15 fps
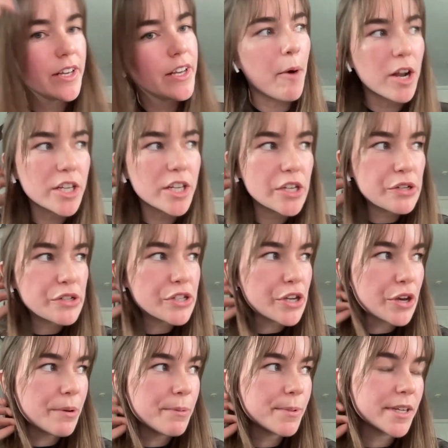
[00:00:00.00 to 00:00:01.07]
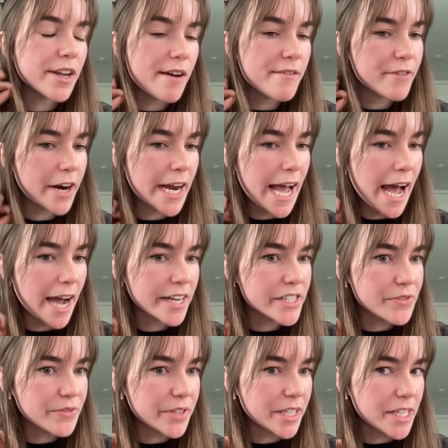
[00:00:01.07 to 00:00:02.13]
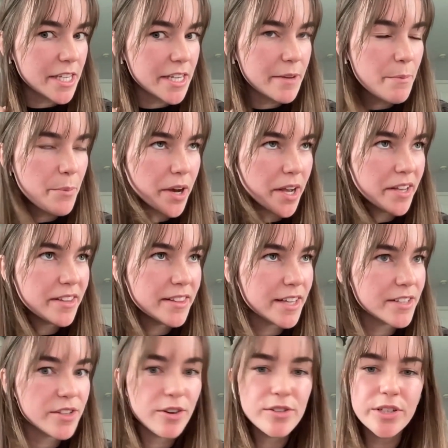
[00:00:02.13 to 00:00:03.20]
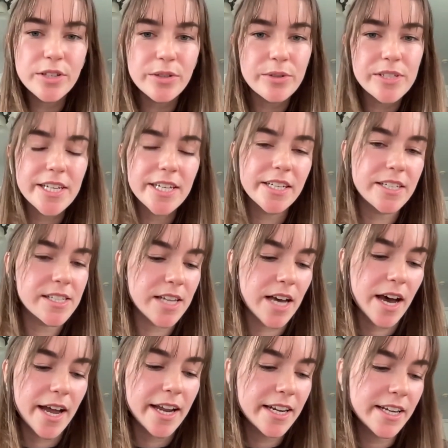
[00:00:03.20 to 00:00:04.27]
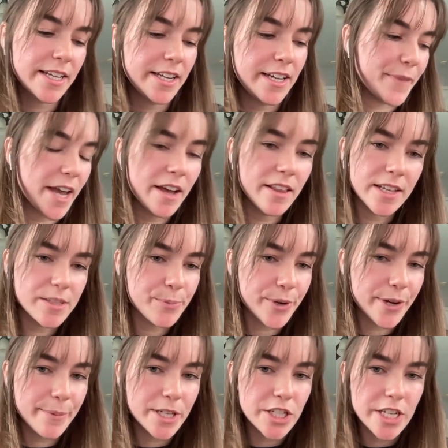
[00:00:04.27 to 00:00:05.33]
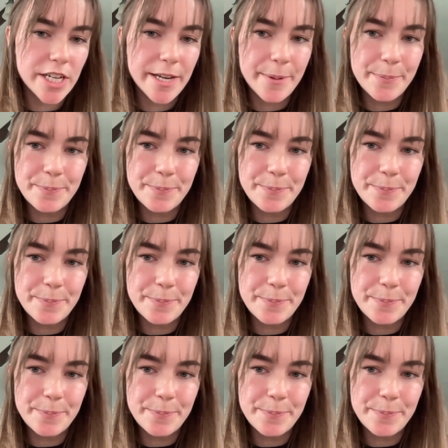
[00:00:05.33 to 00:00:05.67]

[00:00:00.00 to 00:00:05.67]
I'm on YouTube, not very actively, but that's also Lucy Eden Design. Yeah, and that's pretty much it.